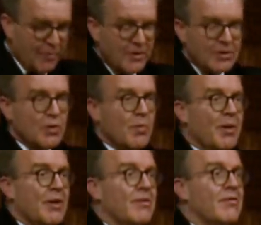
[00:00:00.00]
I'm not sure
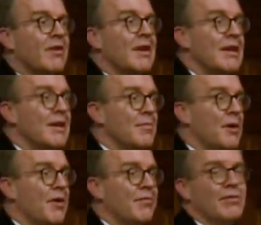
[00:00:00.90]
about the tea,
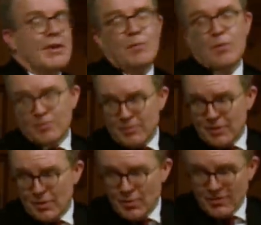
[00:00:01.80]
but obviously, why
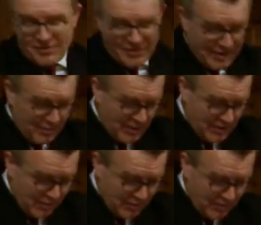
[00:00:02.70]
would you want tea when
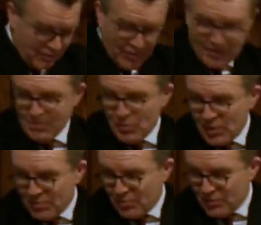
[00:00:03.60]
you can drink
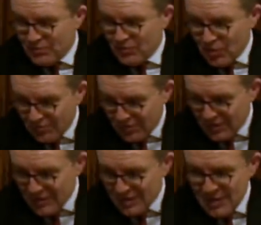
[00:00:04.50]
bulletproof coffee,